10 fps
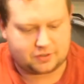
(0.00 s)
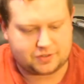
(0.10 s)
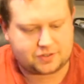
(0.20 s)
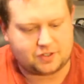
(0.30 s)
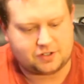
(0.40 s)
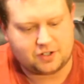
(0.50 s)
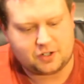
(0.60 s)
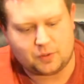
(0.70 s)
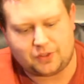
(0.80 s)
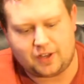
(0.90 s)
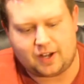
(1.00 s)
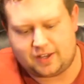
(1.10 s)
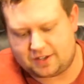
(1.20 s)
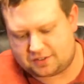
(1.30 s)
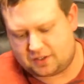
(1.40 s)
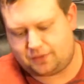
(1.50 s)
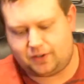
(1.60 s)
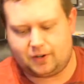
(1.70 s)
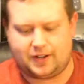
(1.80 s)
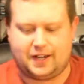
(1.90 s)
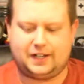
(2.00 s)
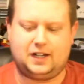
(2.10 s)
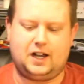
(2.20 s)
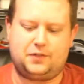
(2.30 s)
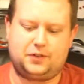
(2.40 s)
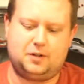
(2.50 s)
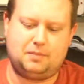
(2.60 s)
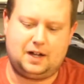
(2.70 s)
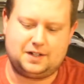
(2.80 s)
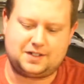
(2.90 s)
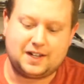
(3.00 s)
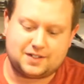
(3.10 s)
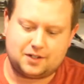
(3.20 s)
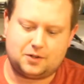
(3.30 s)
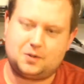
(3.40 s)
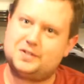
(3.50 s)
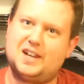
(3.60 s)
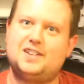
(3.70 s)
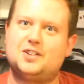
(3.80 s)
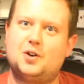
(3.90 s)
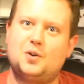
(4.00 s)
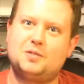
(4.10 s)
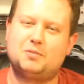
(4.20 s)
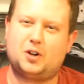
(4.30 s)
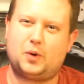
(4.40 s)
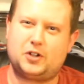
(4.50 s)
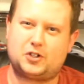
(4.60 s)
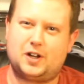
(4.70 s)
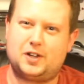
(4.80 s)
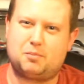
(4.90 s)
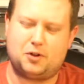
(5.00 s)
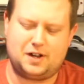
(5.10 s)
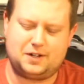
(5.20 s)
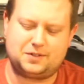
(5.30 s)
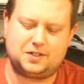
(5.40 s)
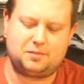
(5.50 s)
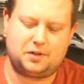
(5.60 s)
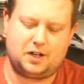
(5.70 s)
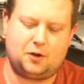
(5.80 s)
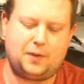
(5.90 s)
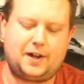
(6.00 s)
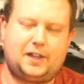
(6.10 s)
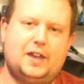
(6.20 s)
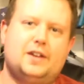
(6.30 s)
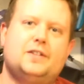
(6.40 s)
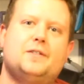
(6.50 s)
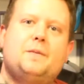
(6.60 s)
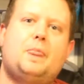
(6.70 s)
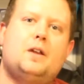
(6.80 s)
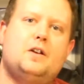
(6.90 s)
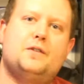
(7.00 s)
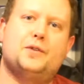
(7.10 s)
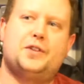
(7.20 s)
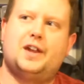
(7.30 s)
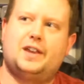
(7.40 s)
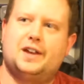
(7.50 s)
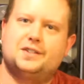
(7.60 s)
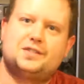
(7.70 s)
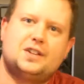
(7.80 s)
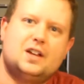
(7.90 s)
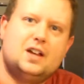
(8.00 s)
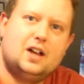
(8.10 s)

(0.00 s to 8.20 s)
Let's continue with the NES stuff here. I got from Taito, not quite sure how you pronounce it, but Renegade for the NES.